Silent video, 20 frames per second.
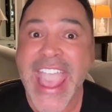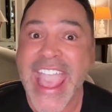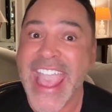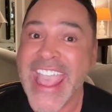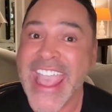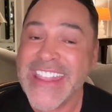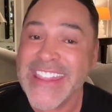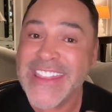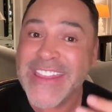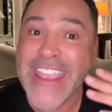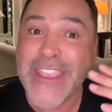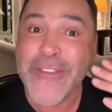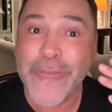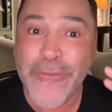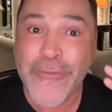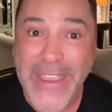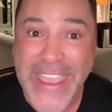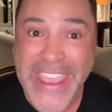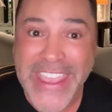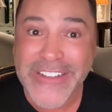And they
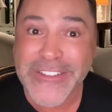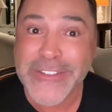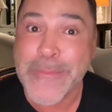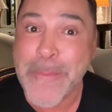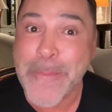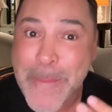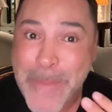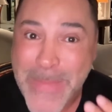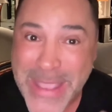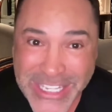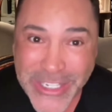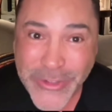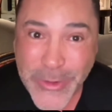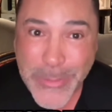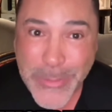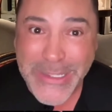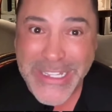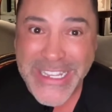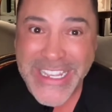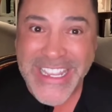failed
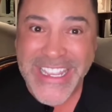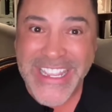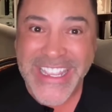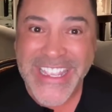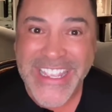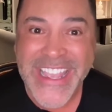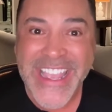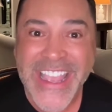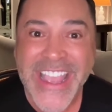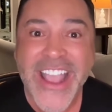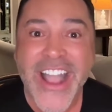miserably.